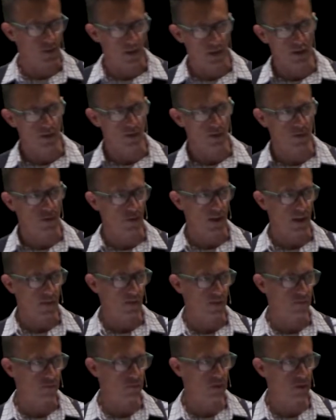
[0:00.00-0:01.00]
hundreds
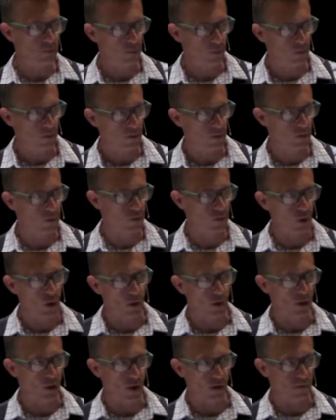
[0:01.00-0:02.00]
rather of people
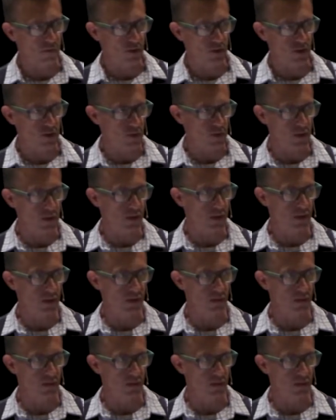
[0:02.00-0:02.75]
crawling off the street,